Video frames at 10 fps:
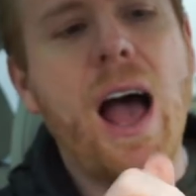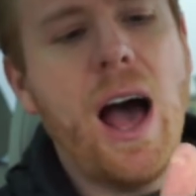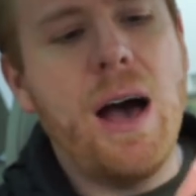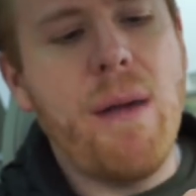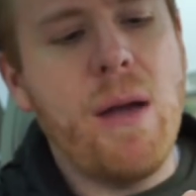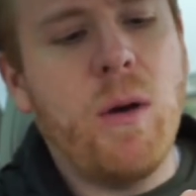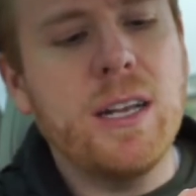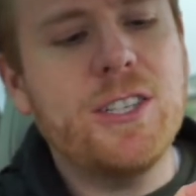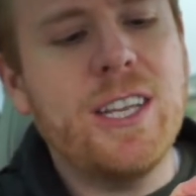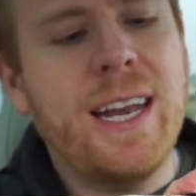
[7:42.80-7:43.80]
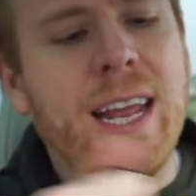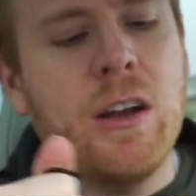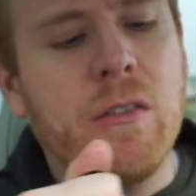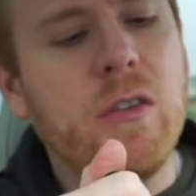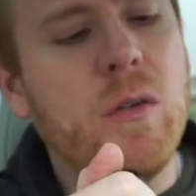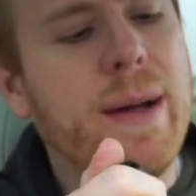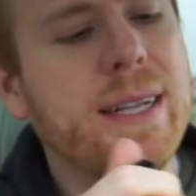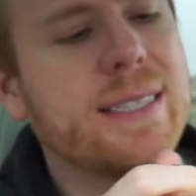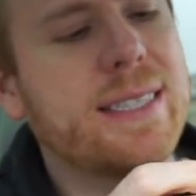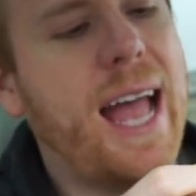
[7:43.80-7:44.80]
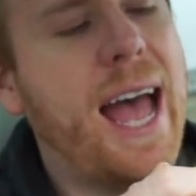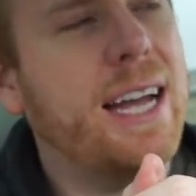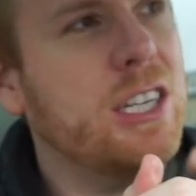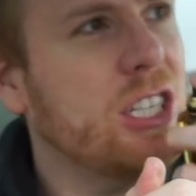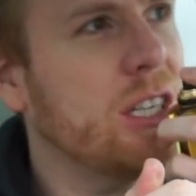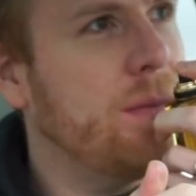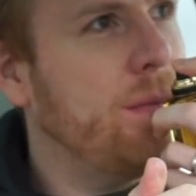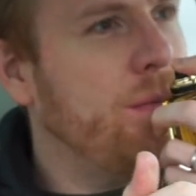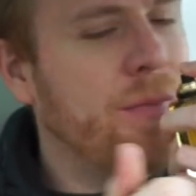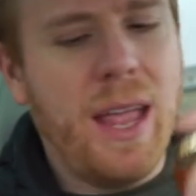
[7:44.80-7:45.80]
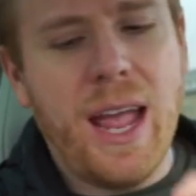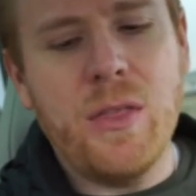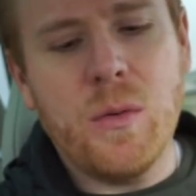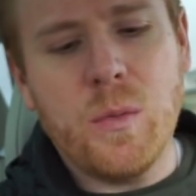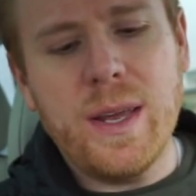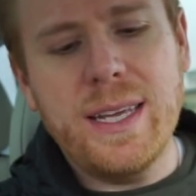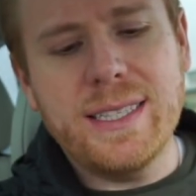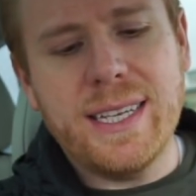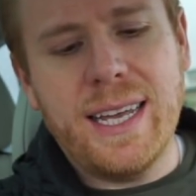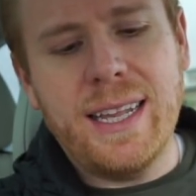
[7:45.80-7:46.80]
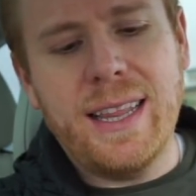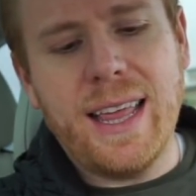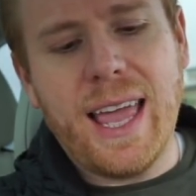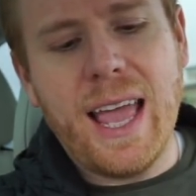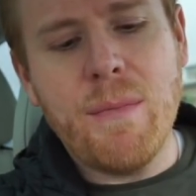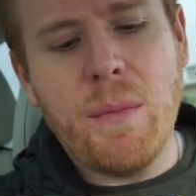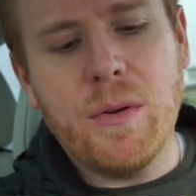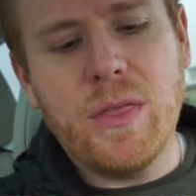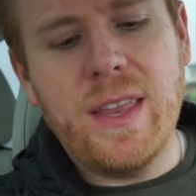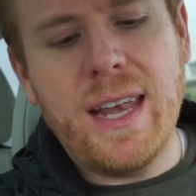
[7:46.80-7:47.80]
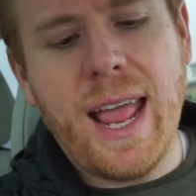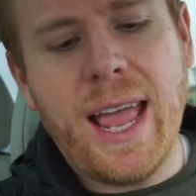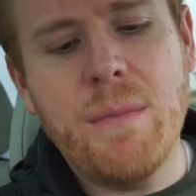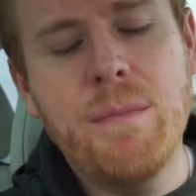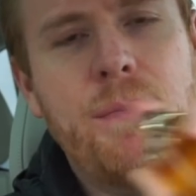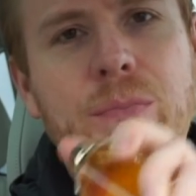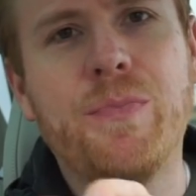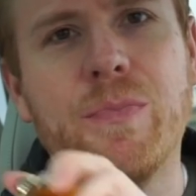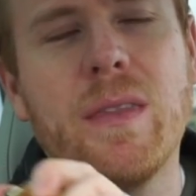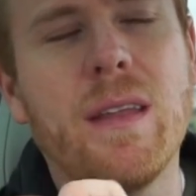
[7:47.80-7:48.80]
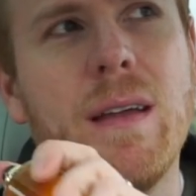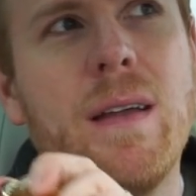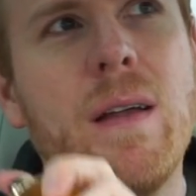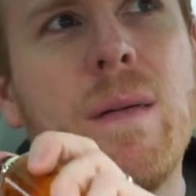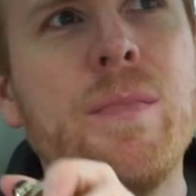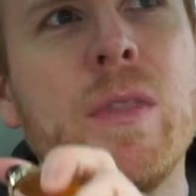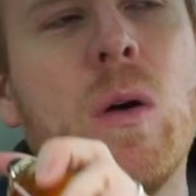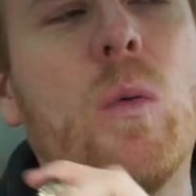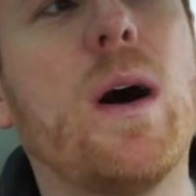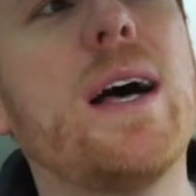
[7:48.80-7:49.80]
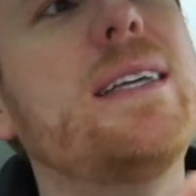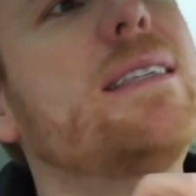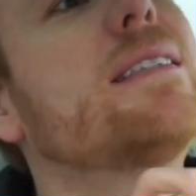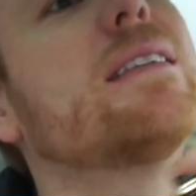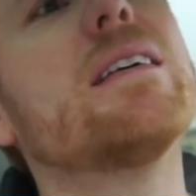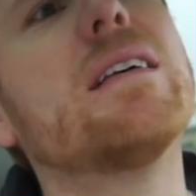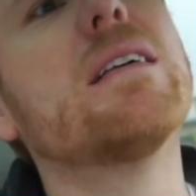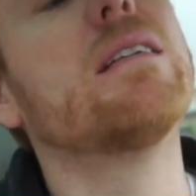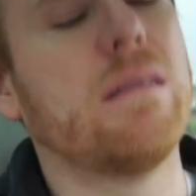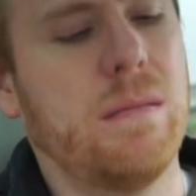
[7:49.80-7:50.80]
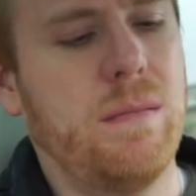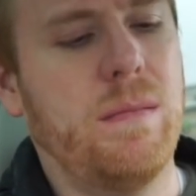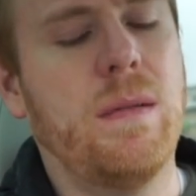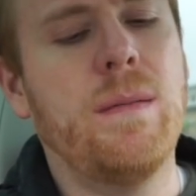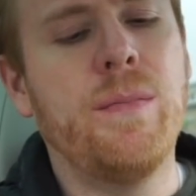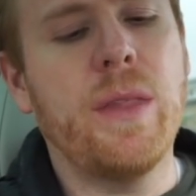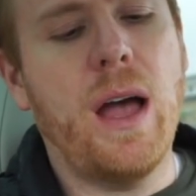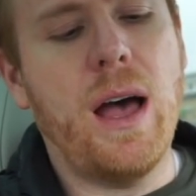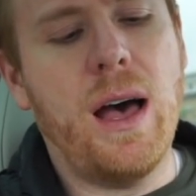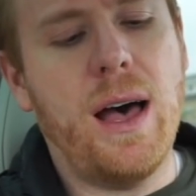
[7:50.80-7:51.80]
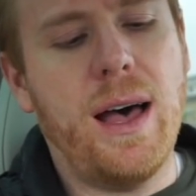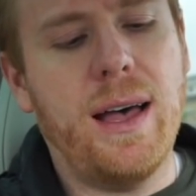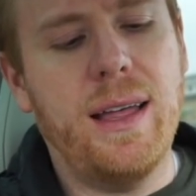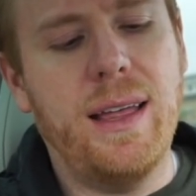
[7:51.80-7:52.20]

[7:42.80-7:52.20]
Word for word: Um, I watched an interview about Stash, and the reason they came up with the name was uh,